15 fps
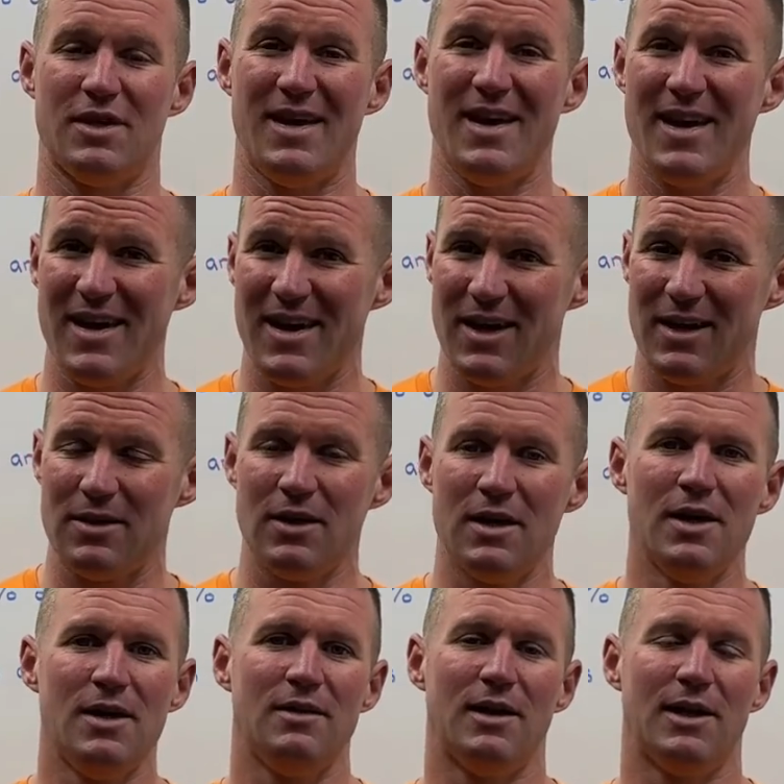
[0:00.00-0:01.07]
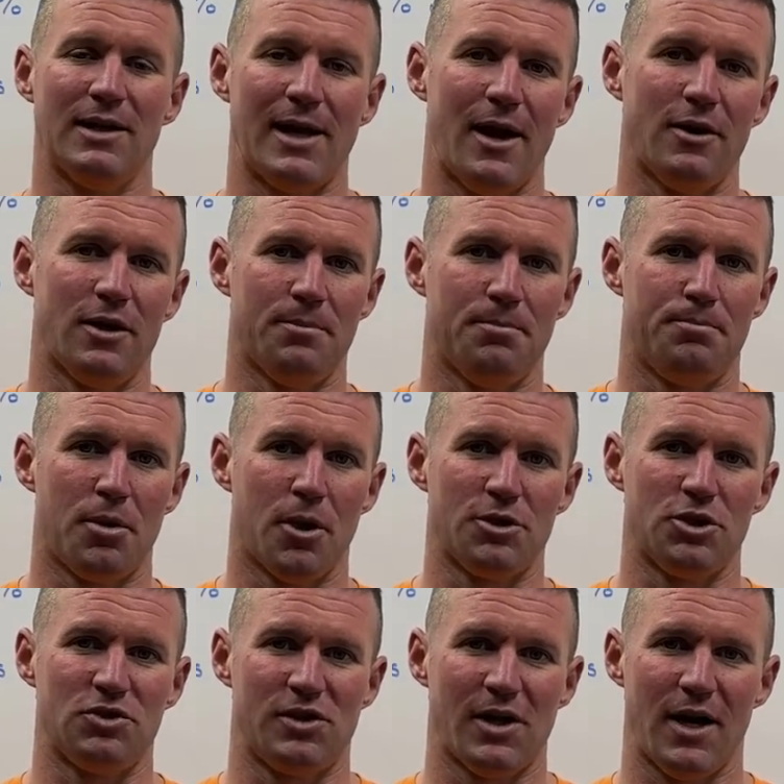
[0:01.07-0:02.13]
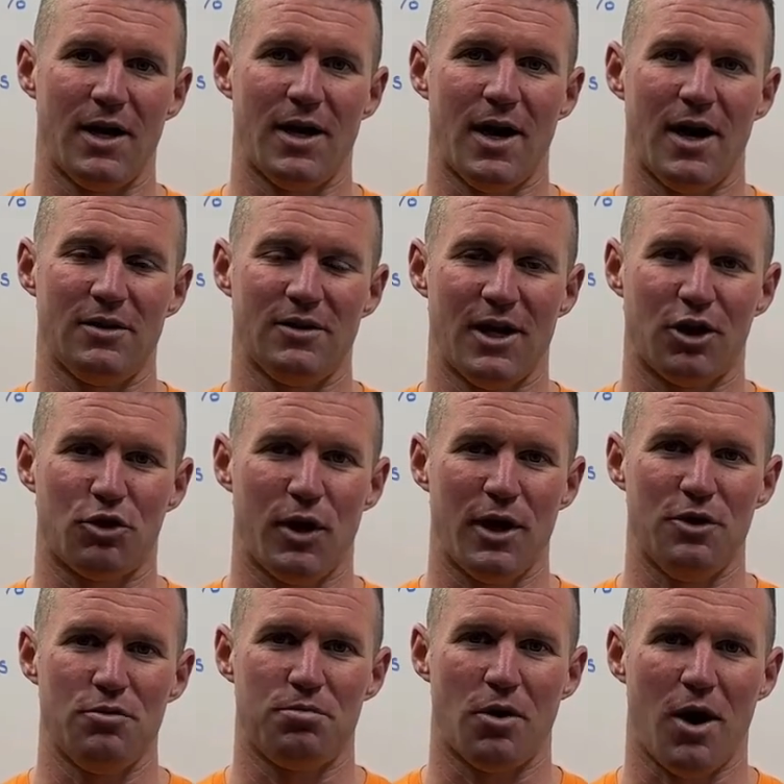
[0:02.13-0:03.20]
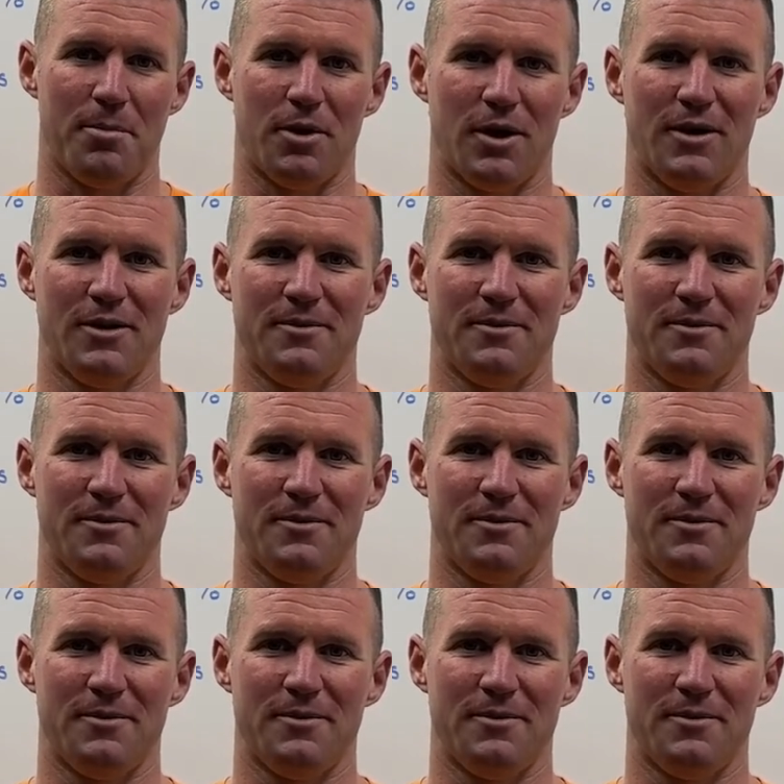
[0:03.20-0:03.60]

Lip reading: and they allow you to purchase that great new property.